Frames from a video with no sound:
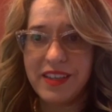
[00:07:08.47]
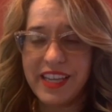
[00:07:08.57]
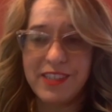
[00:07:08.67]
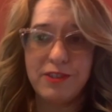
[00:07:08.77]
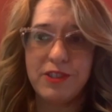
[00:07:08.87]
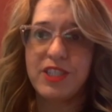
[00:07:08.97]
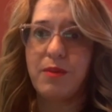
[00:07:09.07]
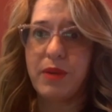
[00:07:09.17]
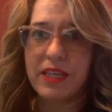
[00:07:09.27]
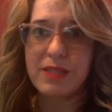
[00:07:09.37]
Entergy is a
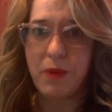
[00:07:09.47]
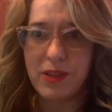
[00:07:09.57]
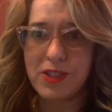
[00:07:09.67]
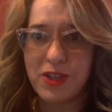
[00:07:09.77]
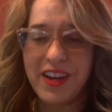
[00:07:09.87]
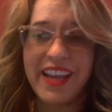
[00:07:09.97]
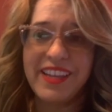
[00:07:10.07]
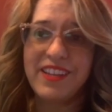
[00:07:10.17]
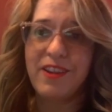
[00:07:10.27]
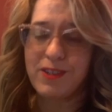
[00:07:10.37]
big sponsor,
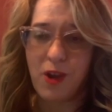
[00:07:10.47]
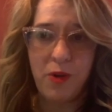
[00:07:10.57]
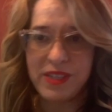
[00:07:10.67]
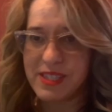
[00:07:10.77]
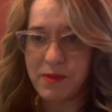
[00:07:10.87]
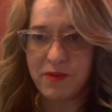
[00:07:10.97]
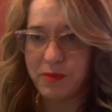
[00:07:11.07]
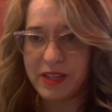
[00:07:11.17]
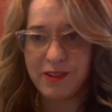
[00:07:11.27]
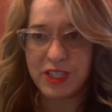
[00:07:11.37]
and there's always someone from
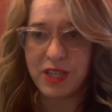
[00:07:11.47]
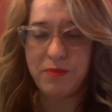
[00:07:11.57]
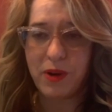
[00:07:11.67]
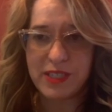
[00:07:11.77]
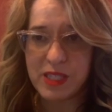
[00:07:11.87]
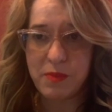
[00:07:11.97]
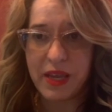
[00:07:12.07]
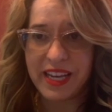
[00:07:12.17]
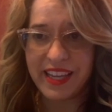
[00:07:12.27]
Entergy participating.